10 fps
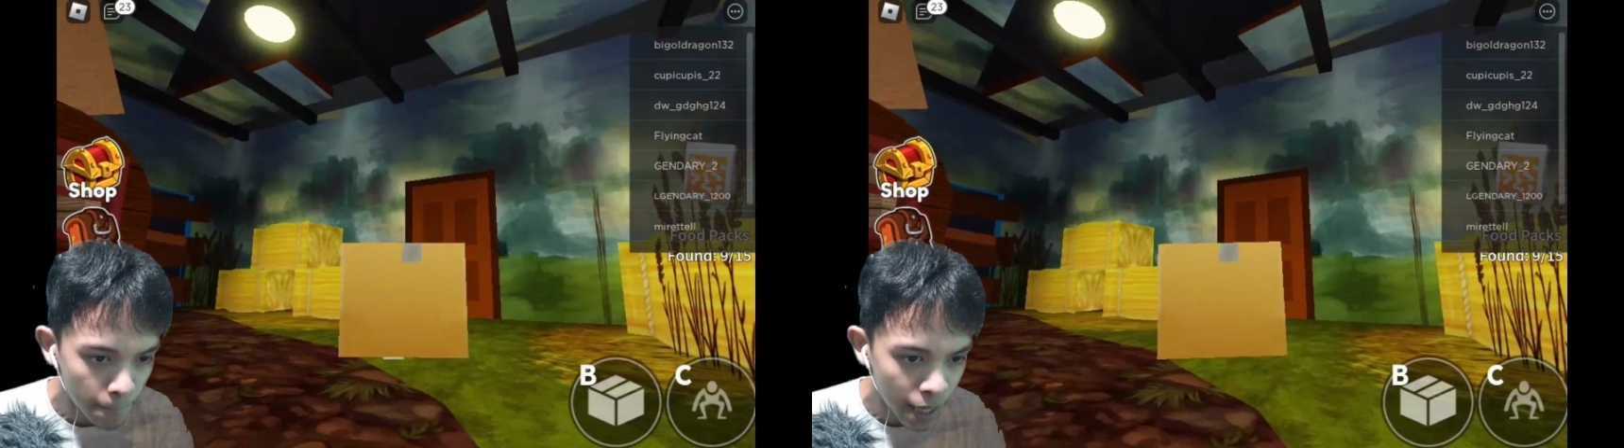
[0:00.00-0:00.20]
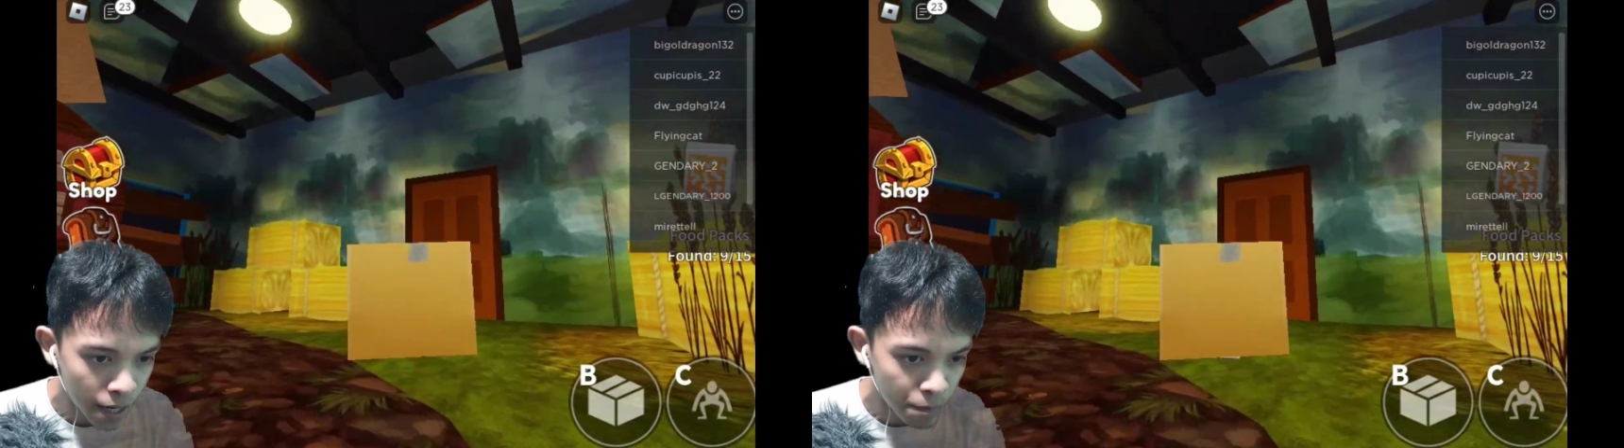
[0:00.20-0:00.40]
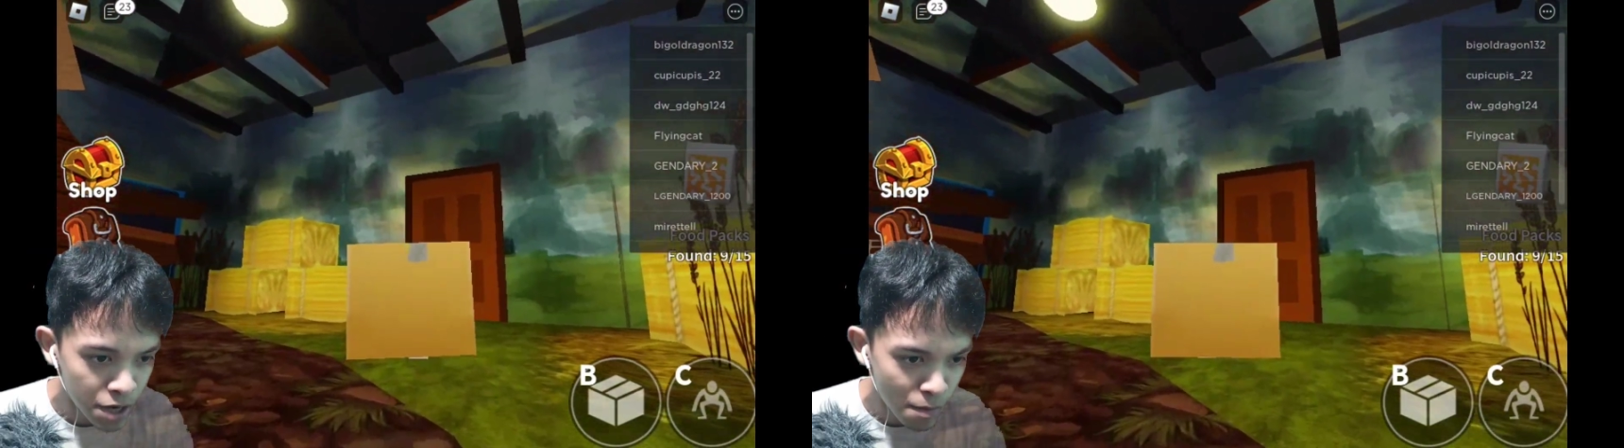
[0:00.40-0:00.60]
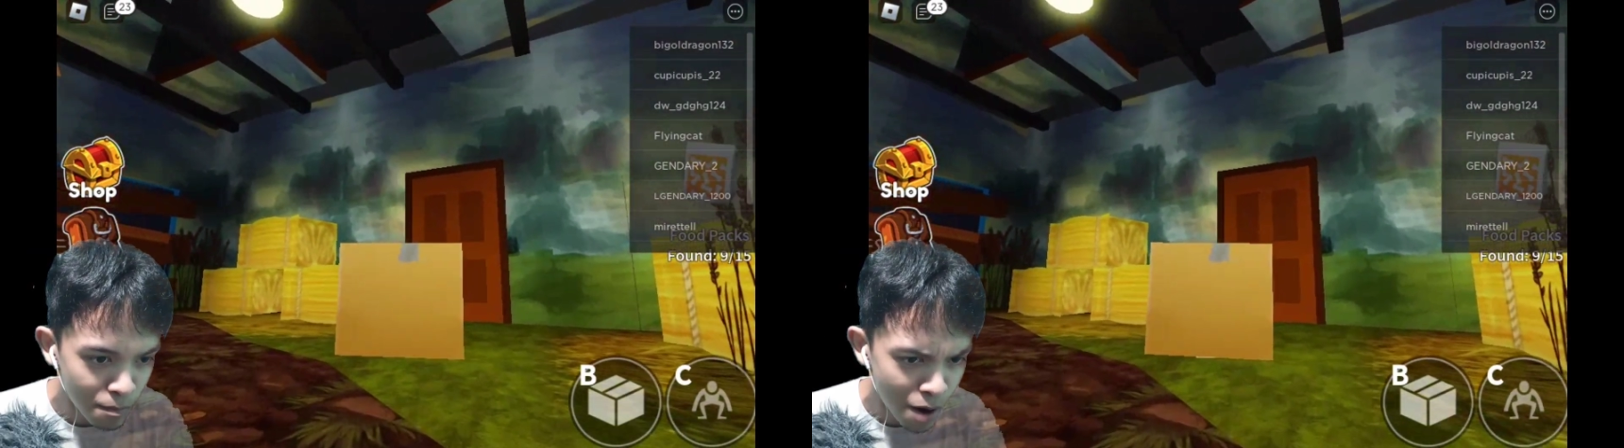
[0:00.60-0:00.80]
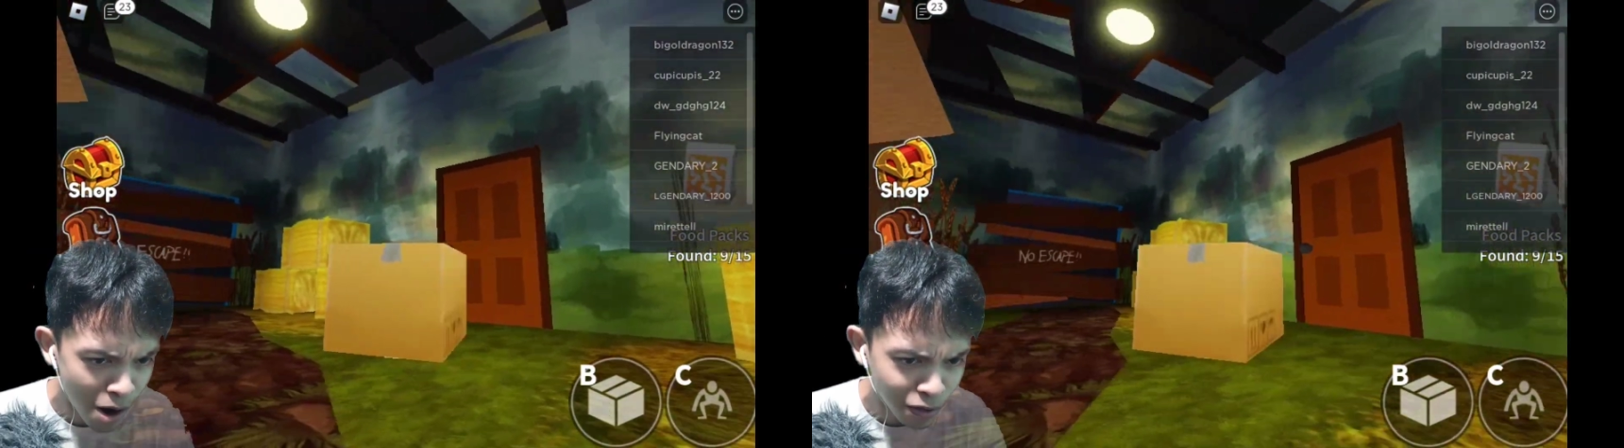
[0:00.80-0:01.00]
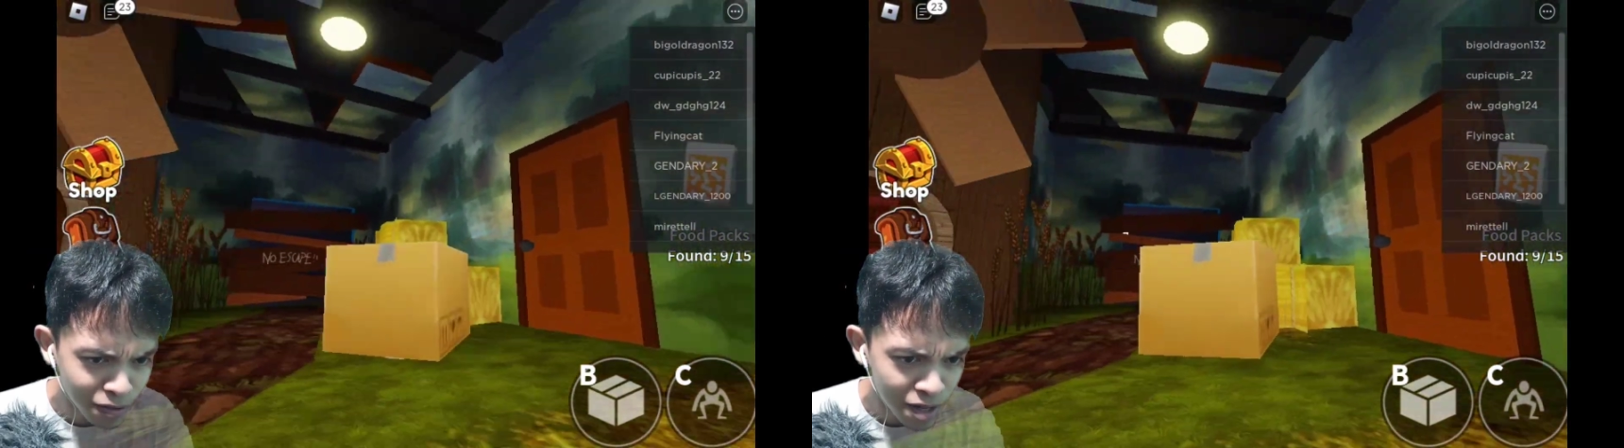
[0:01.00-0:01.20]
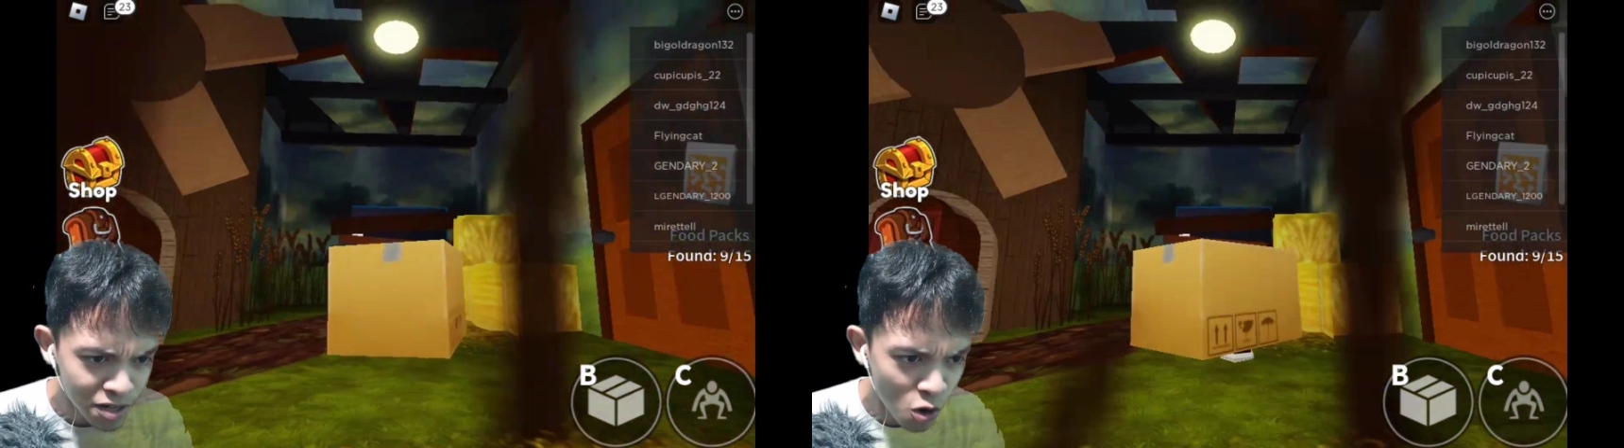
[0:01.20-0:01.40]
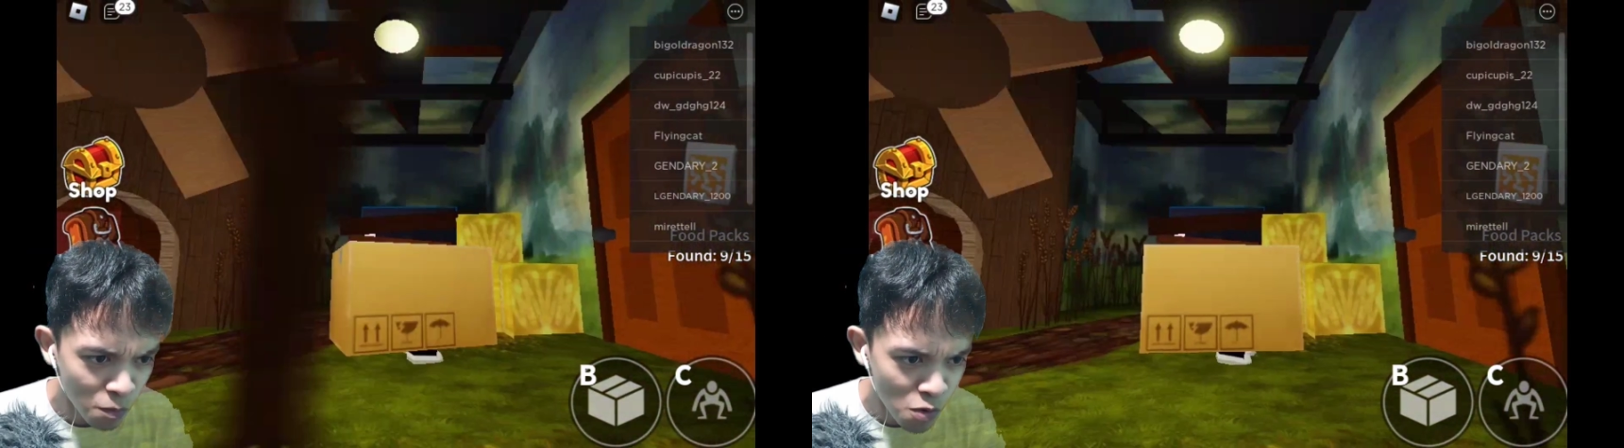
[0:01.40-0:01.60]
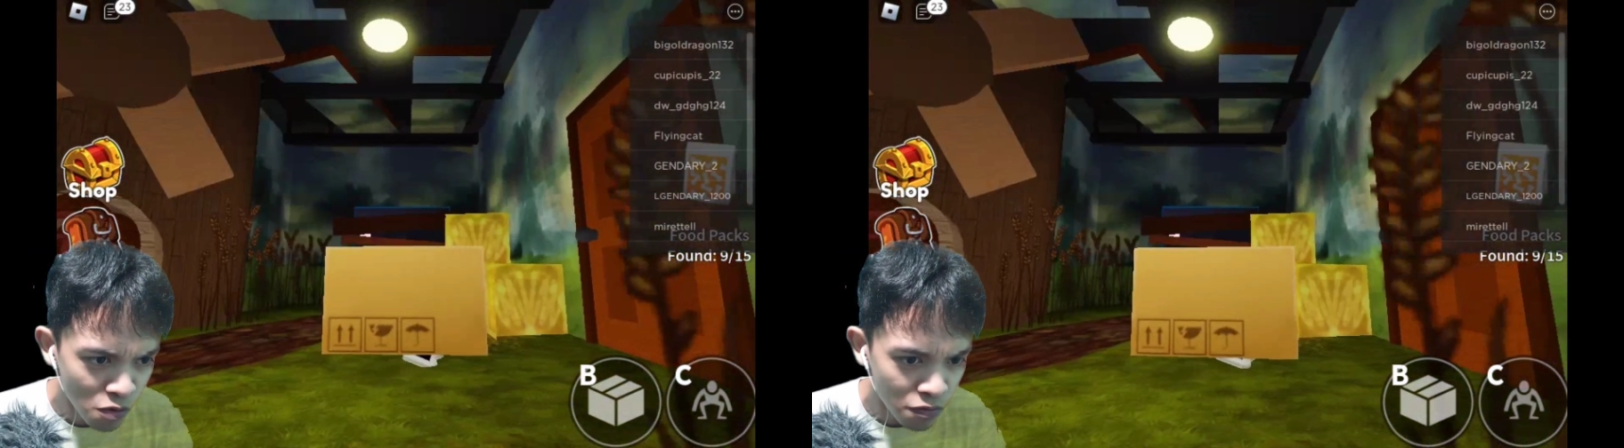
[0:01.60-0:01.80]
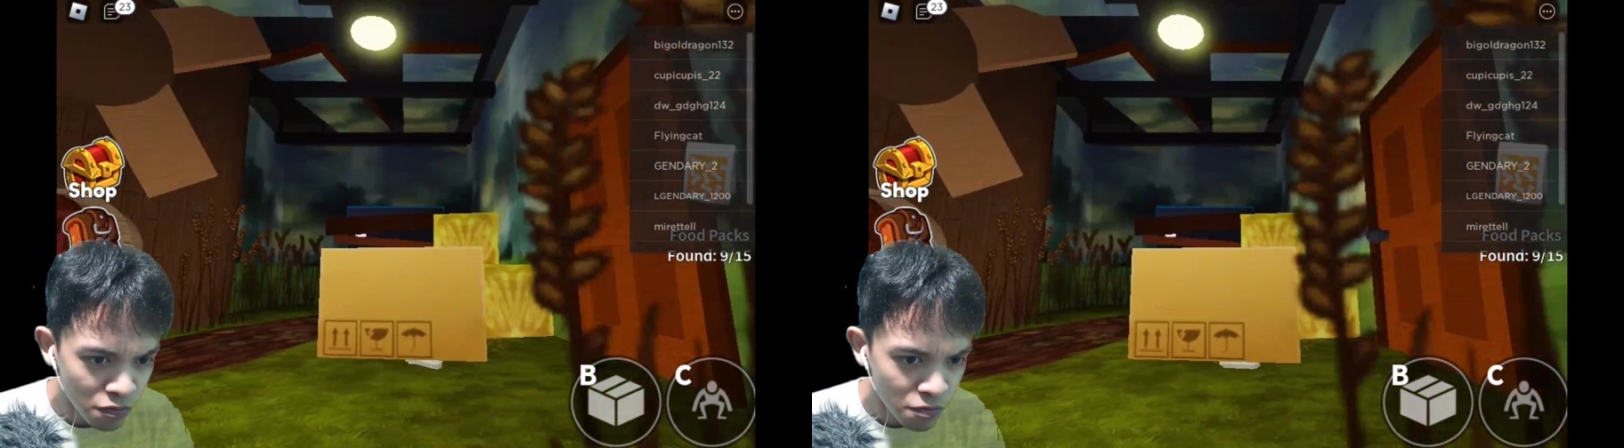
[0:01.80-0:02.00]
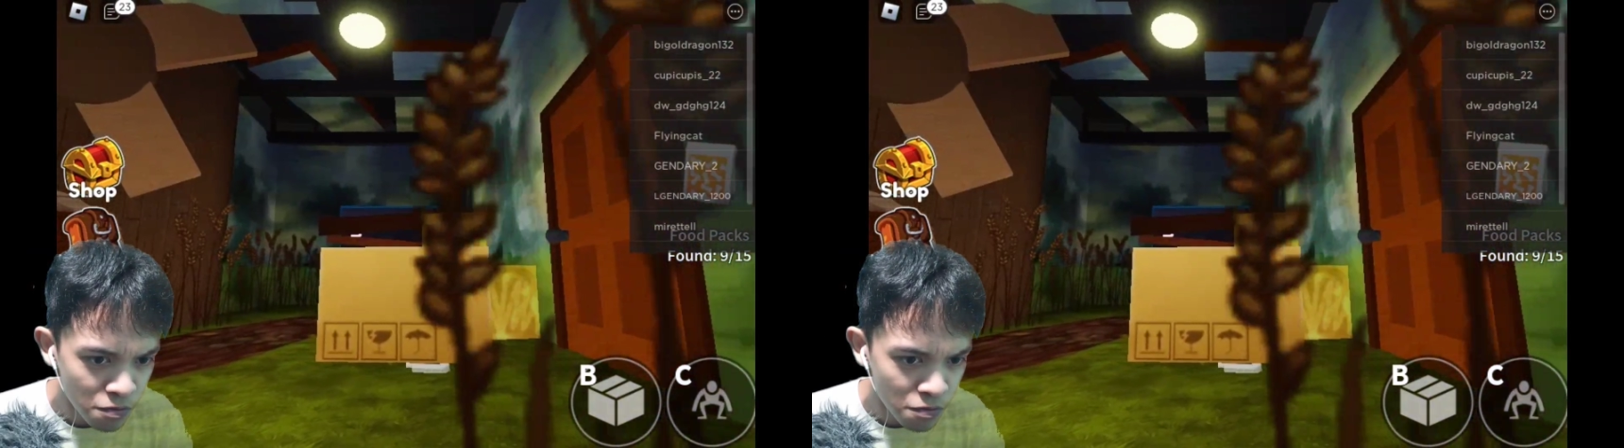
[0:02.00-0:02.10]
uh, become a box and don't move.